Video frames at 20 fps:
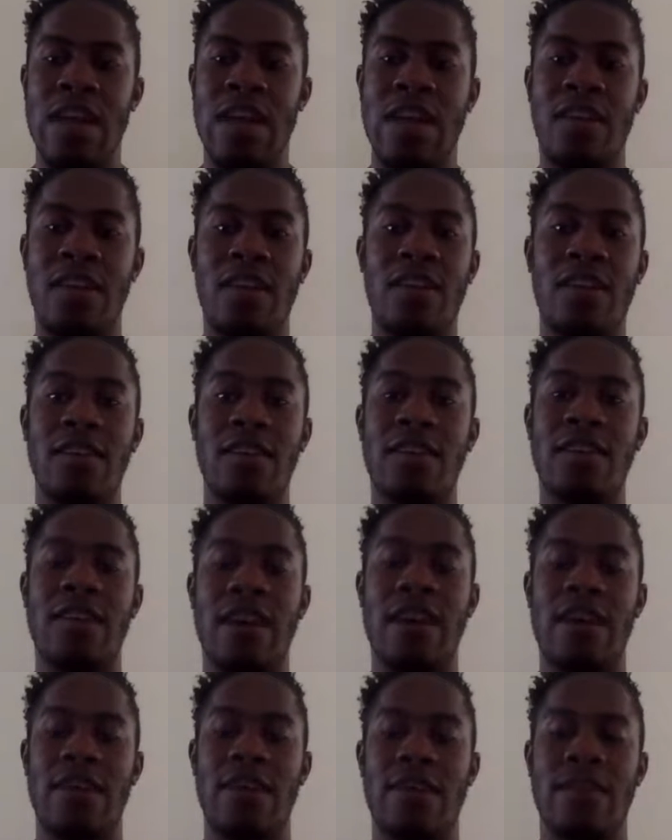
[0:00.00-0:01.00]
And not
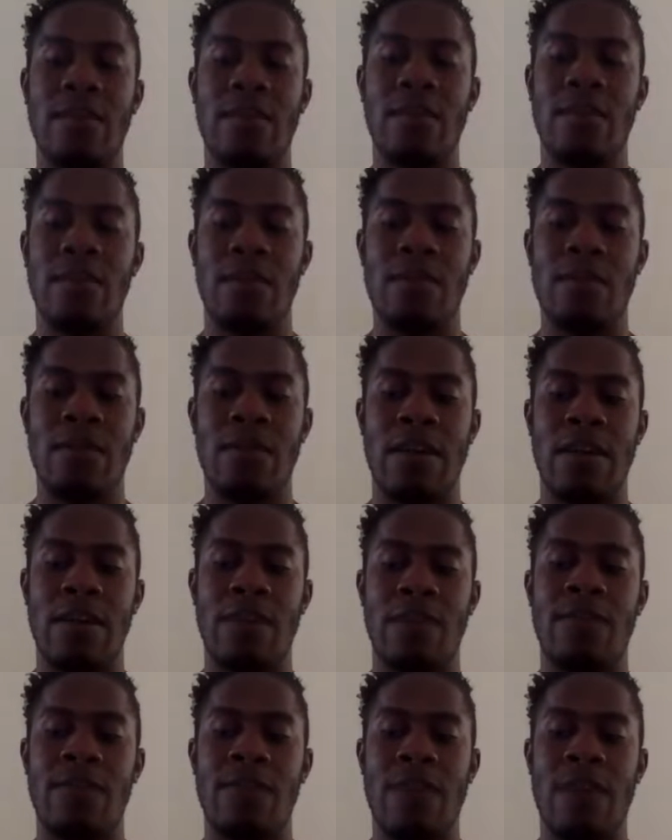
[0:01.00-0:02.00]
nice coming from
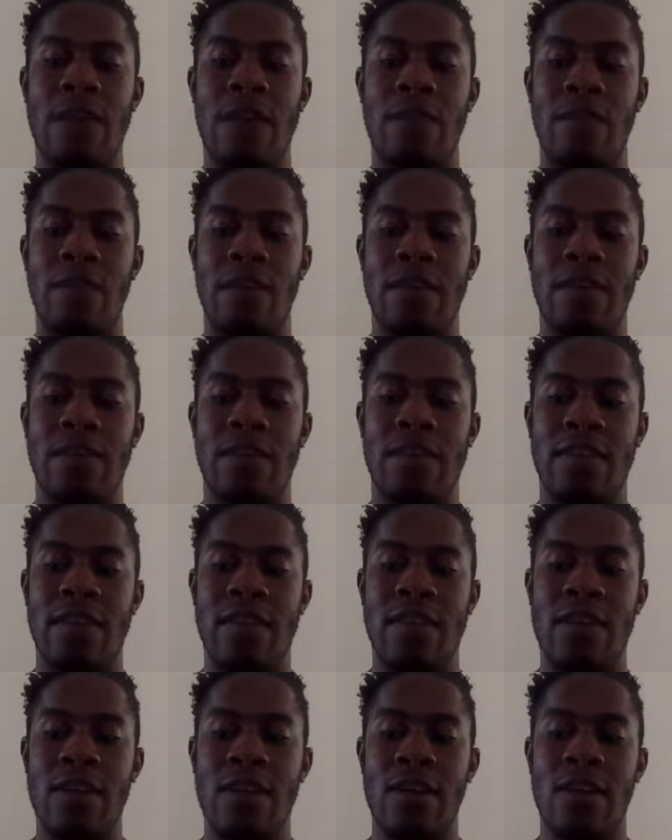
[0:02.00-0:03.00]
like a fake place,
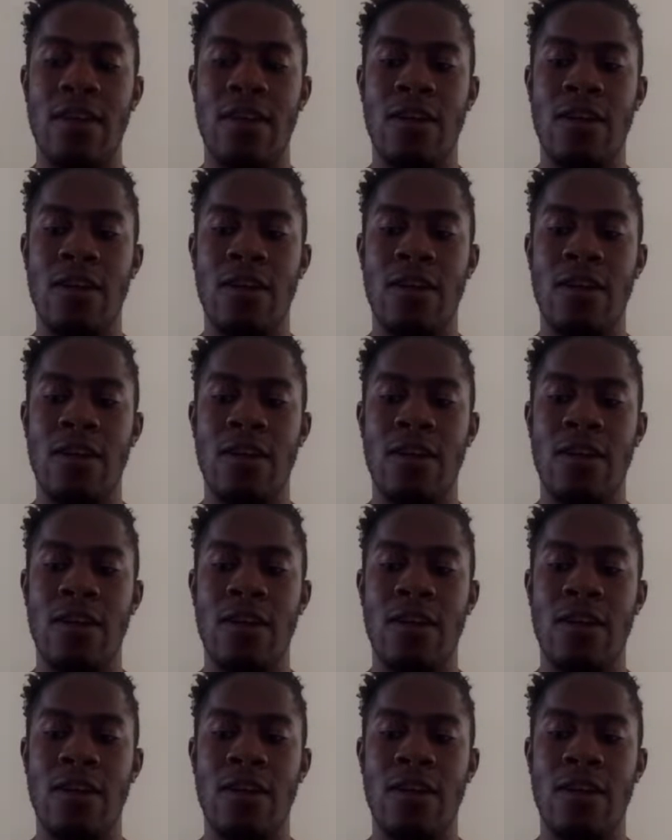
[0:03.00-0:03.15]
like